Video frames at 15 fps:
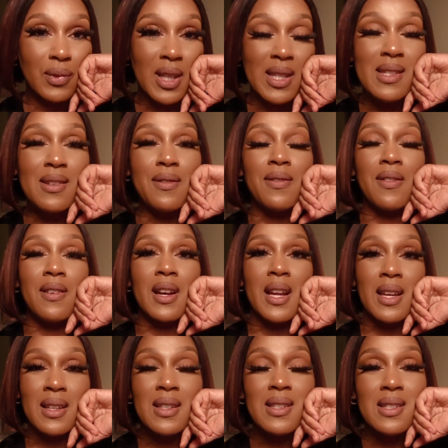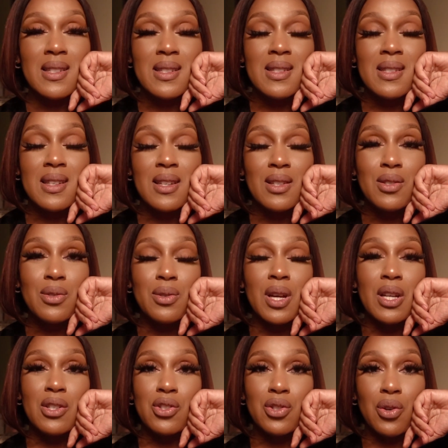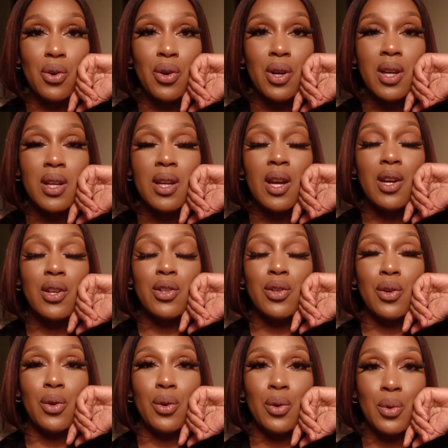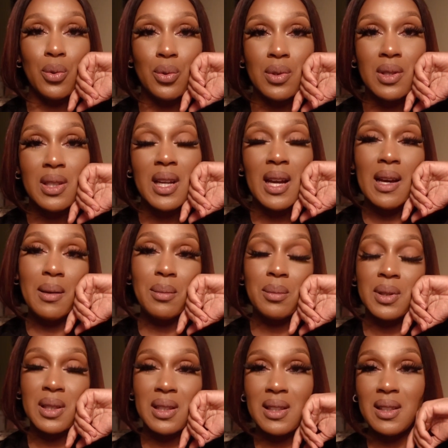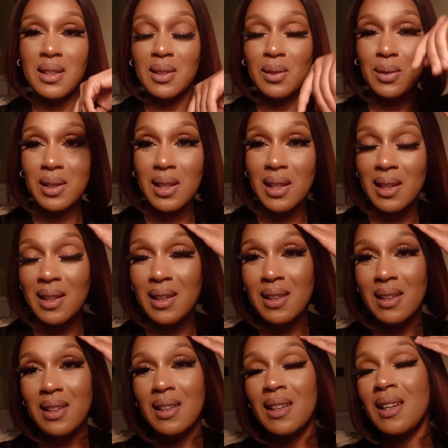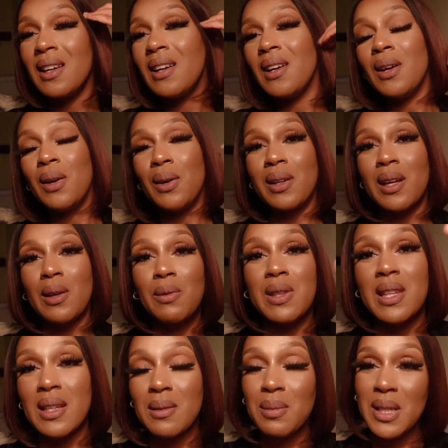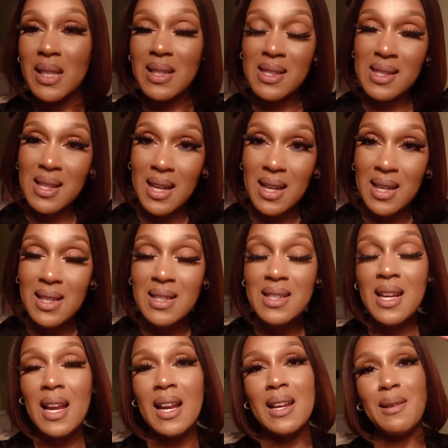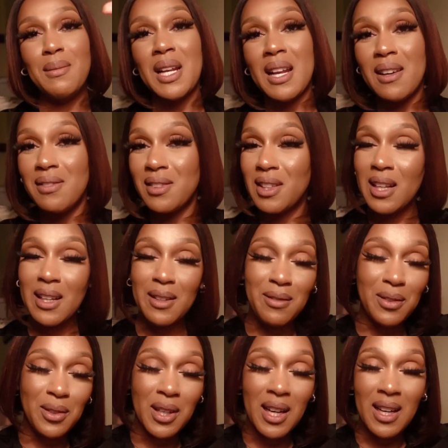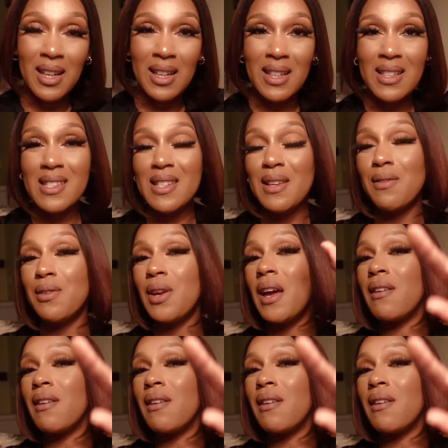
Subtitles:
it's a flex to enjoy your own company, okay? Okay, with that being said, let me love and leave you guys. If you